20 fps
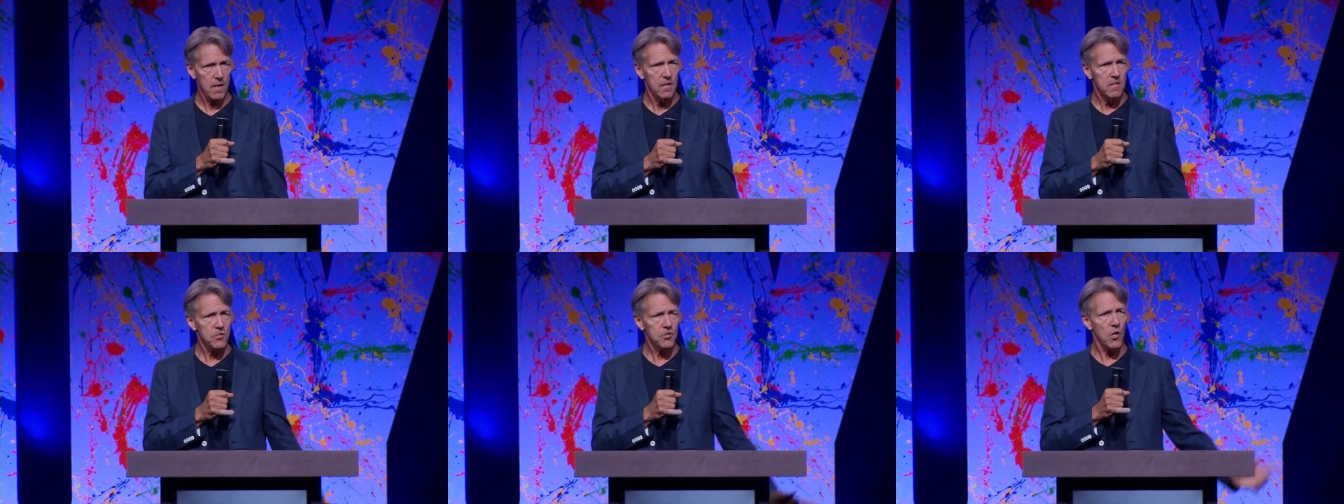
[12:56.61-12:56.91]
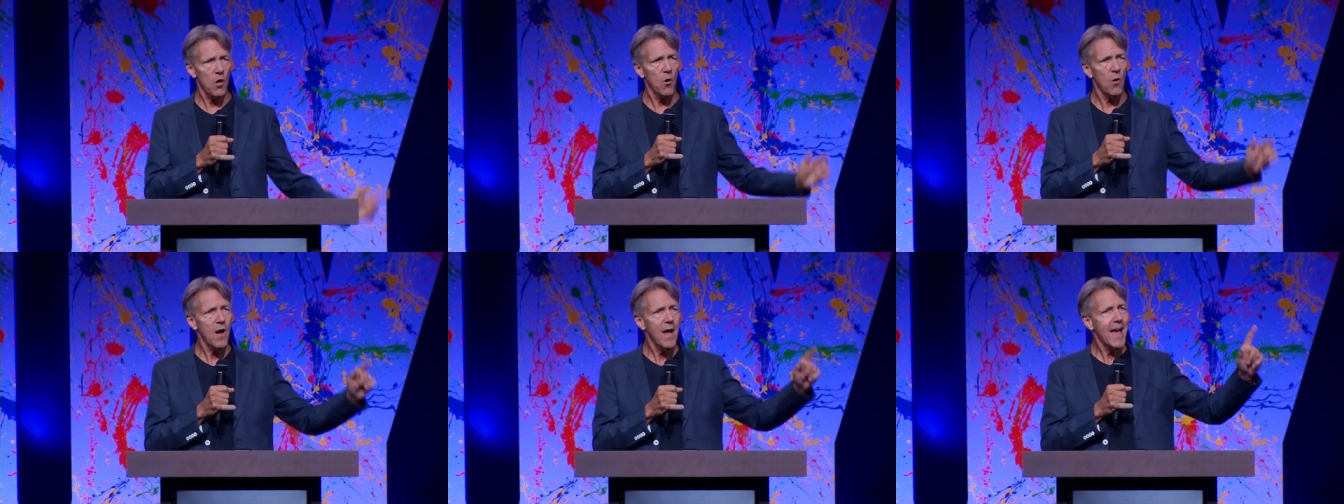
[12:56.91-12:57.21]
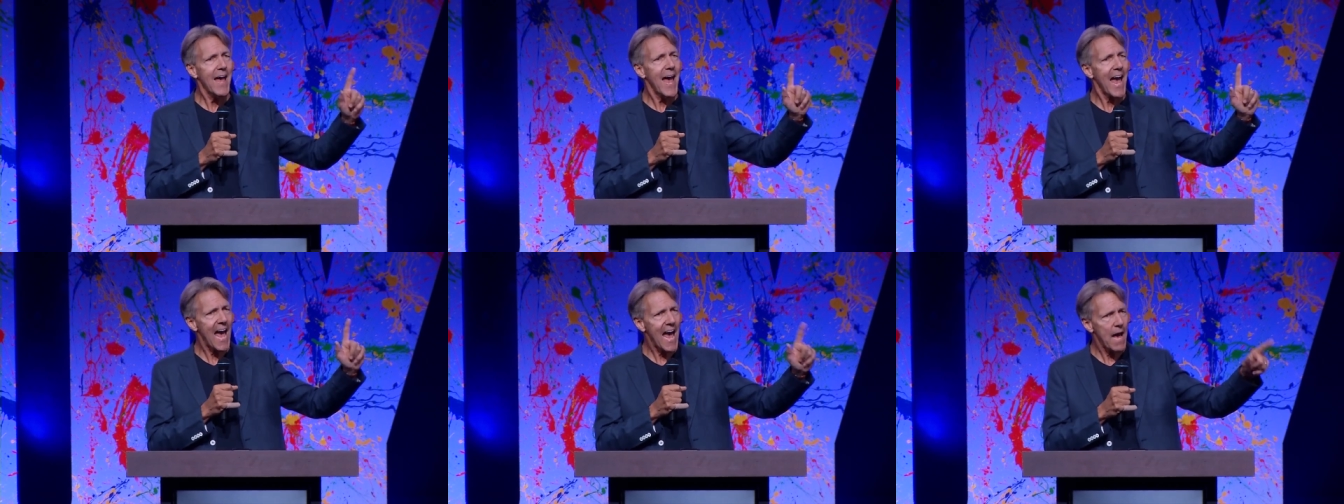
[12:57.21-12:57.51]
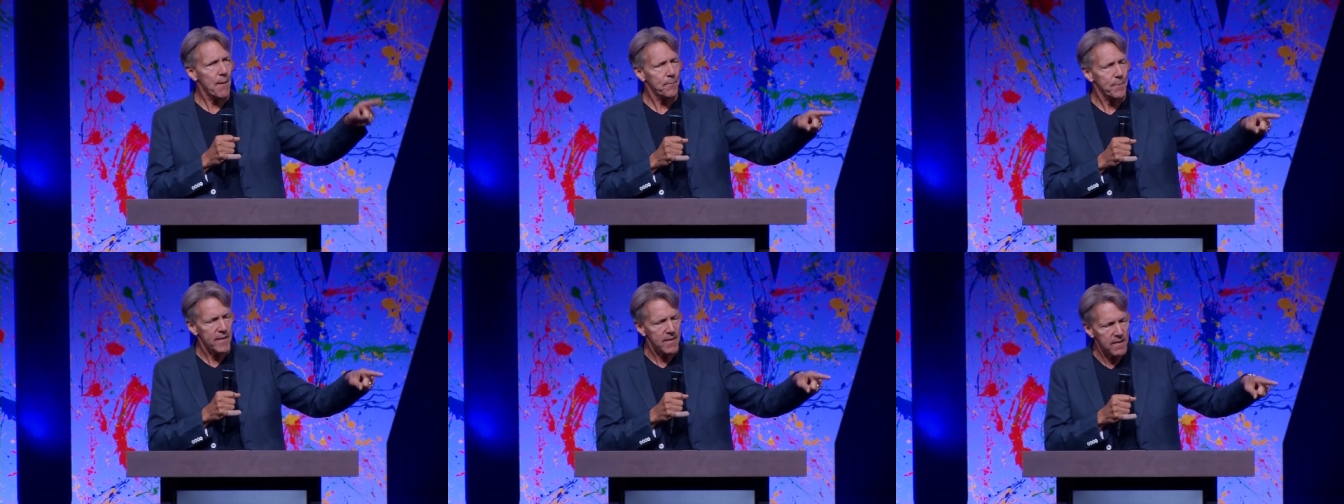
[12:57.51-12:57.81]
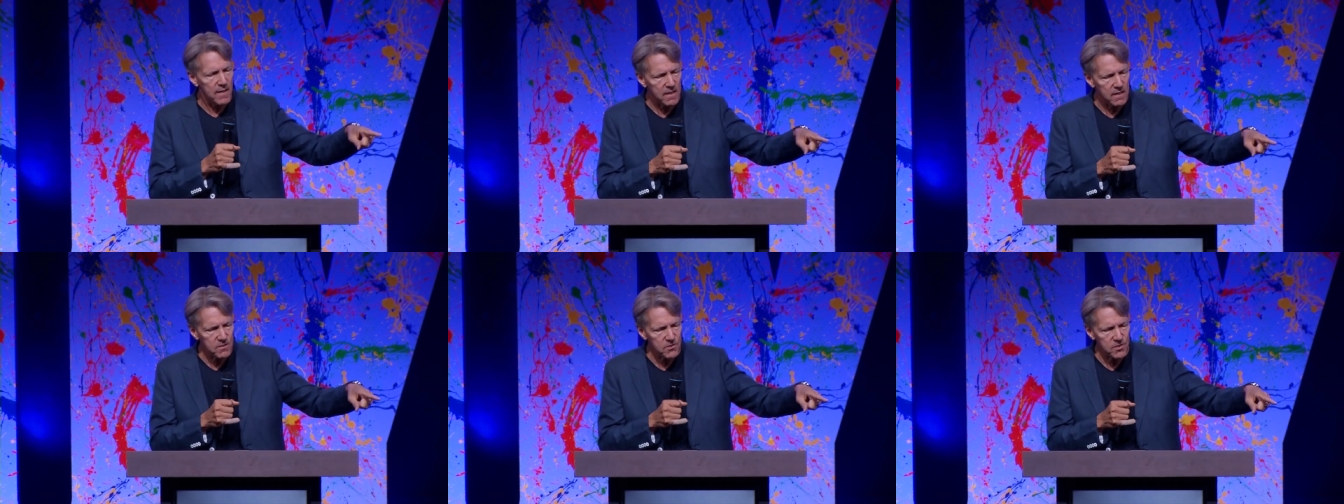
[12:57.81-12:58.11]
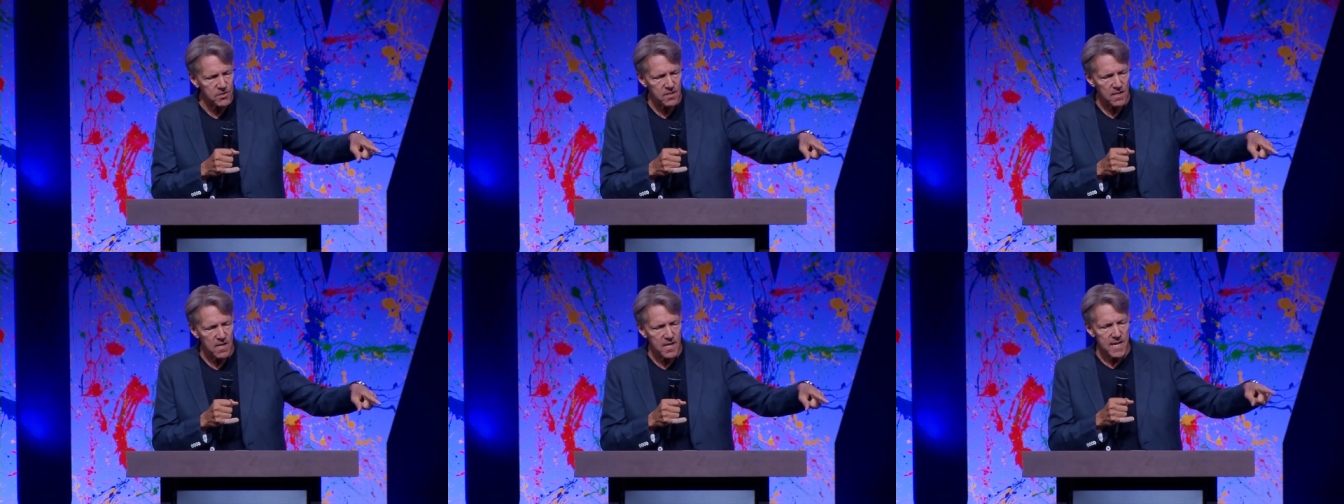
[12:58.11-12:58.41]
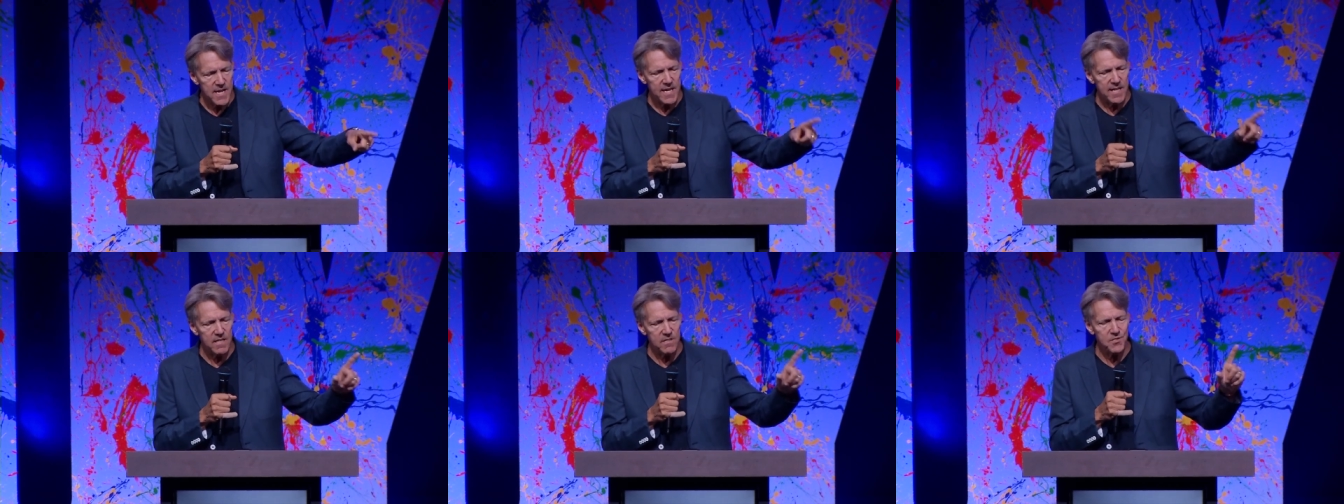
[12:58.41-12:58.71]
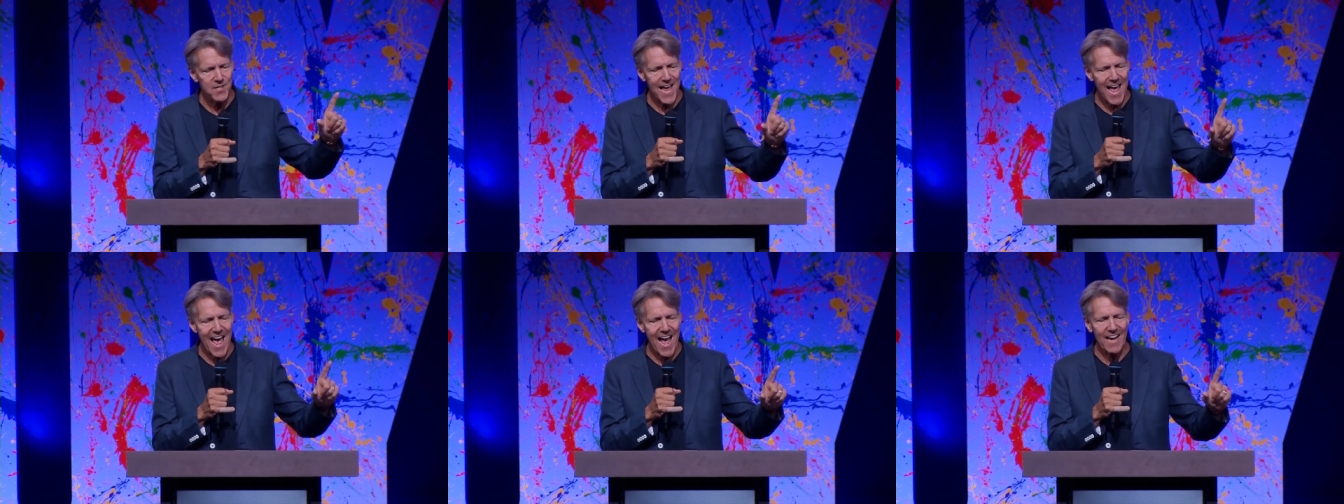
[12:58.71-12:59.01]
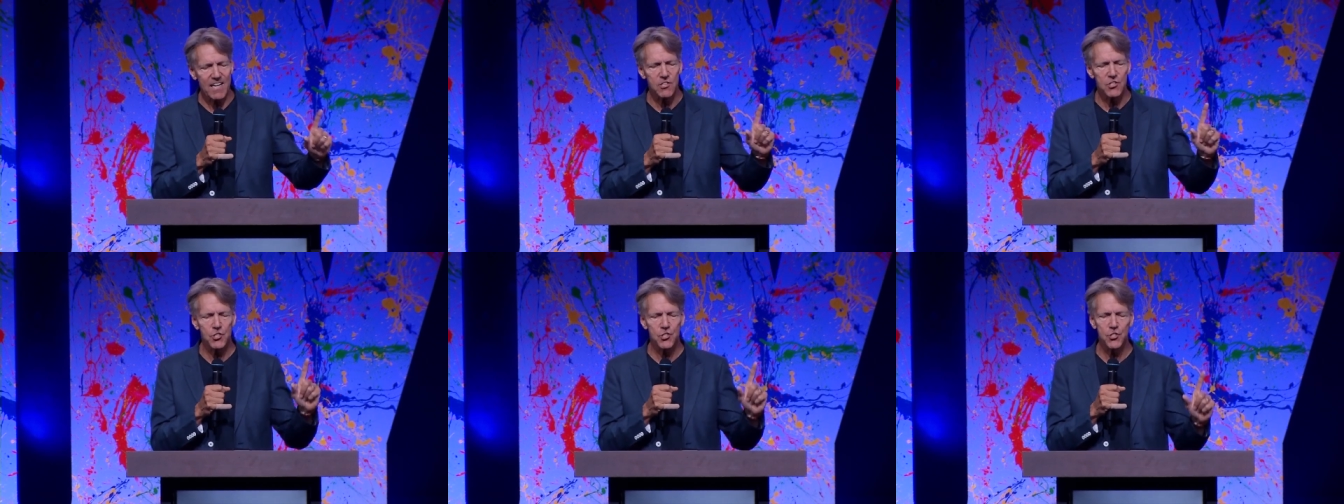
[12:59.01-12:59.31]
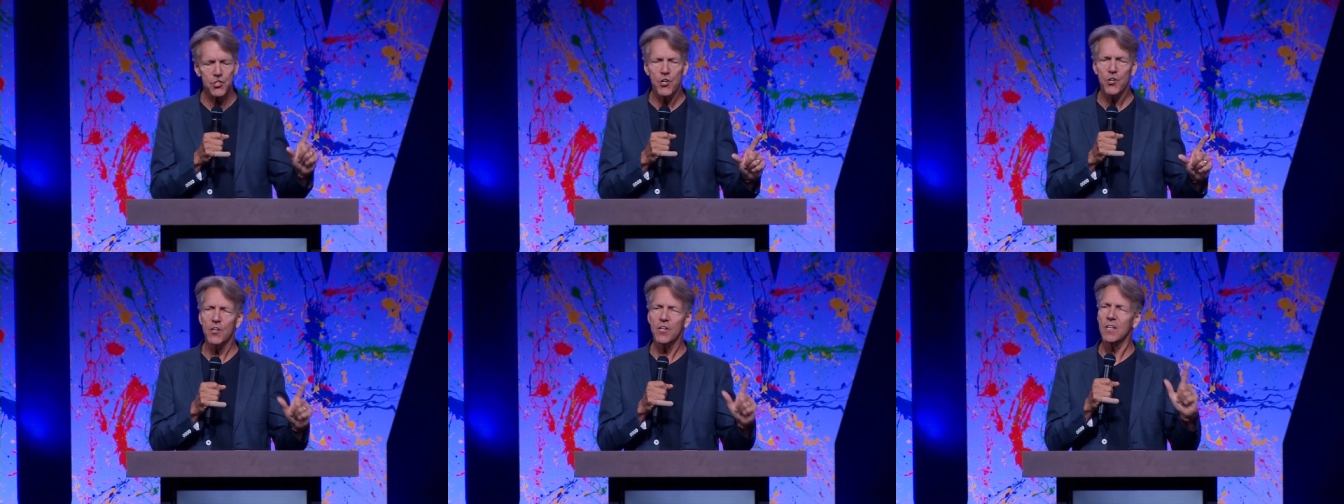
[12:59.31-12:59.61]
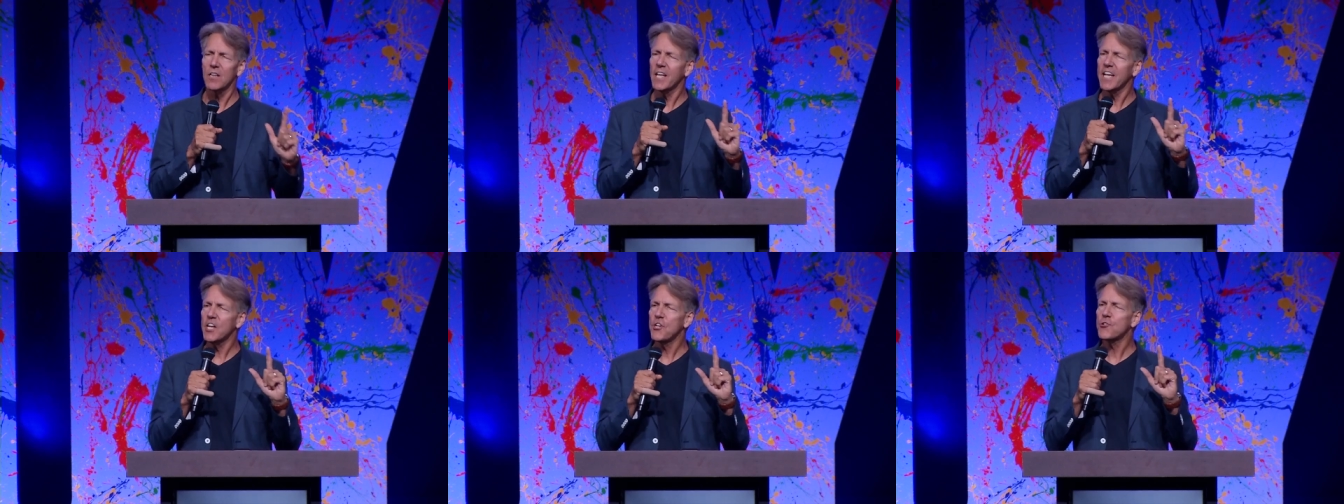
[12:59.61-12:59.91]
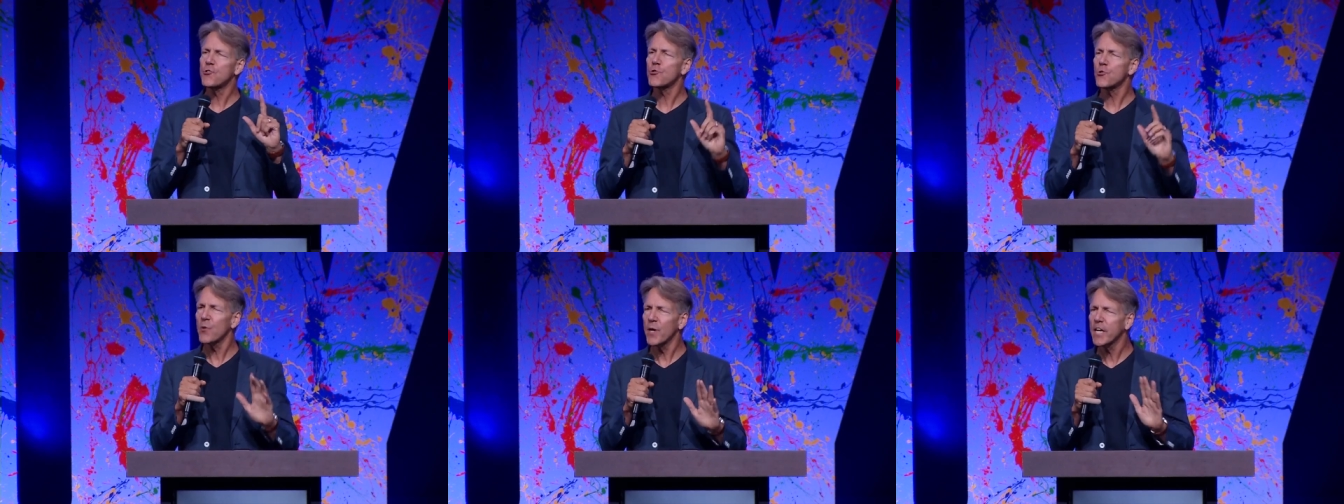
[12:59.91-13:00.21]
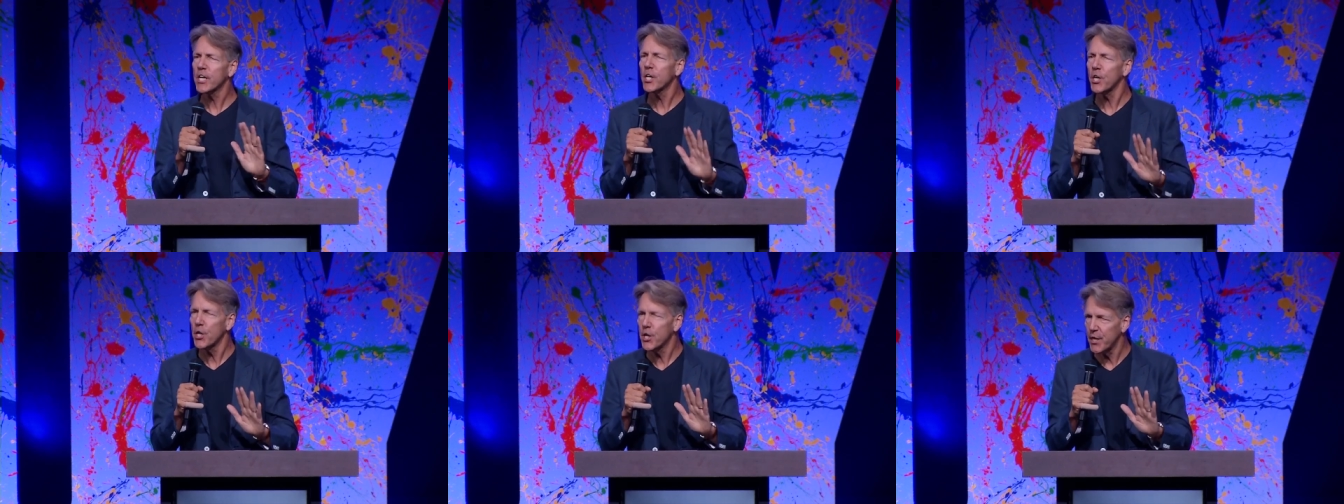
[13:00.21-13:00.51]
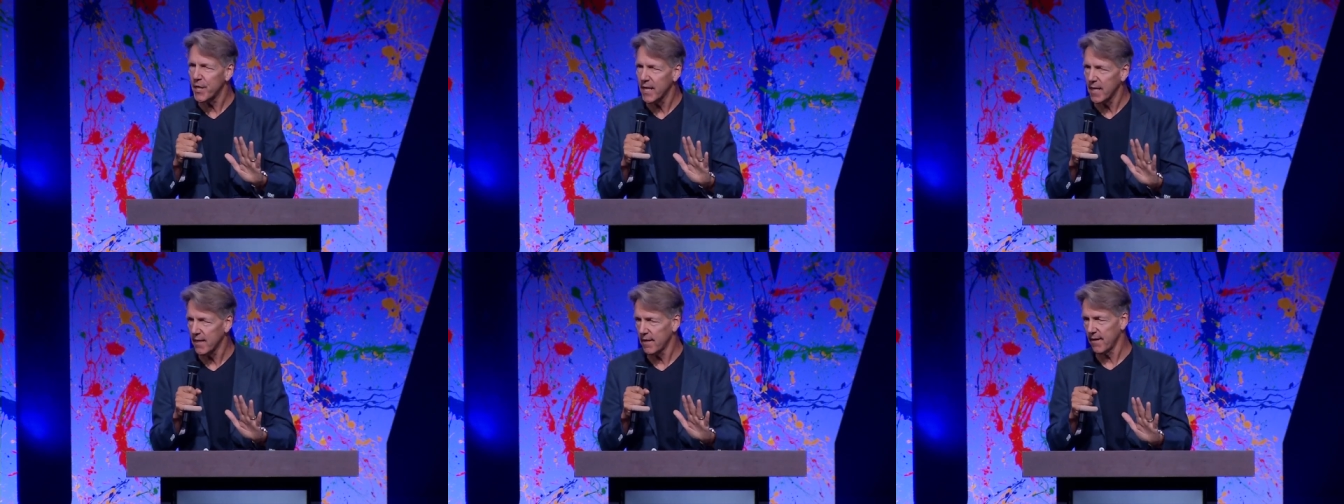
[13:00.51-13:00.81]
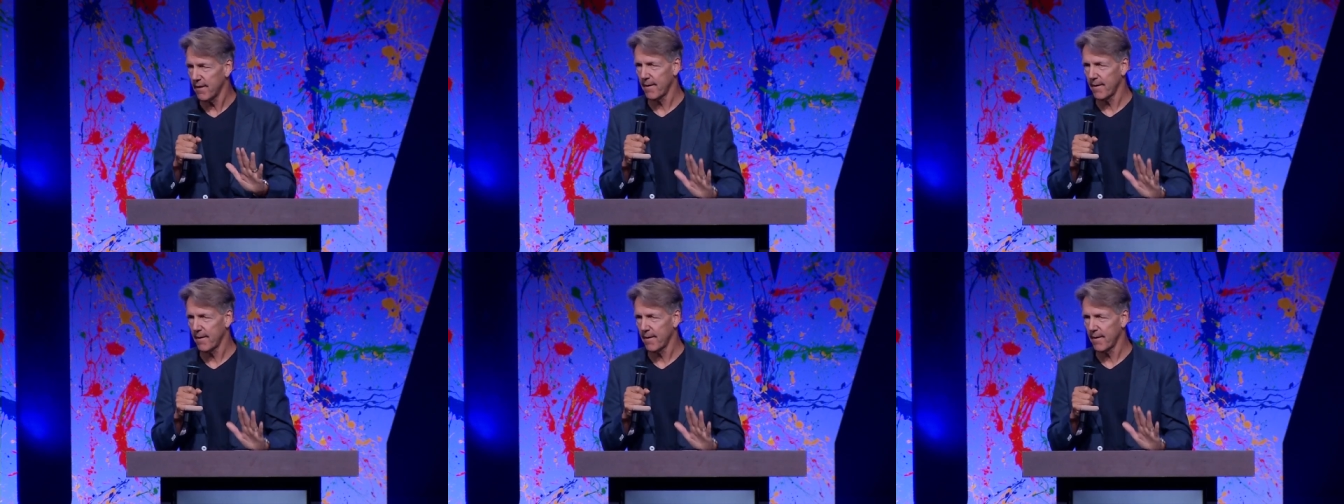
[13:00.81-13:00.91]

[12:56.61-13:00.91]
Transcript: So, happiness is externally triggered.